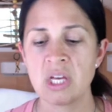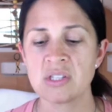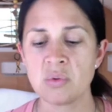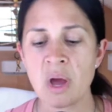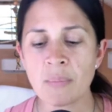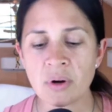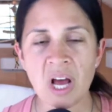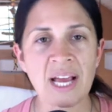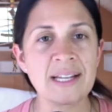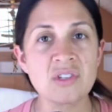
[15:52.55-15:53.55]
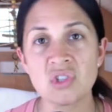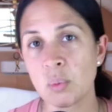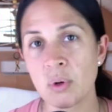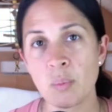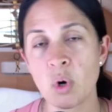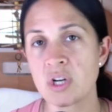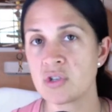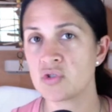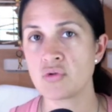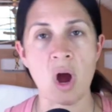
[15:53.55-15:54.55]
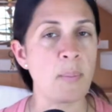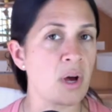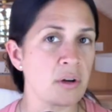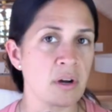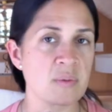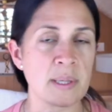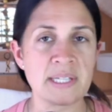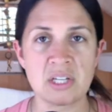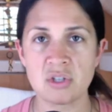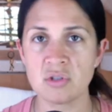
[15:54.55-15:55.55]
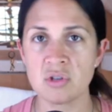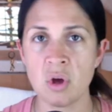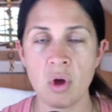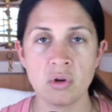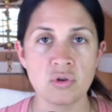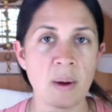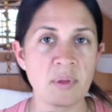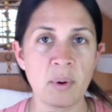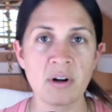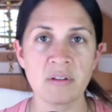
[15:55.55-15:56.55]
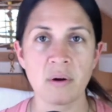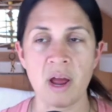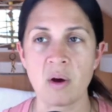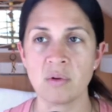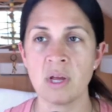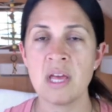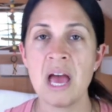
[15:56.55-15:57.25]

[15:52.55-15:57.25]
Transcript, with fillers: so number nine is super important just drop all your expectations drop the bar to the ground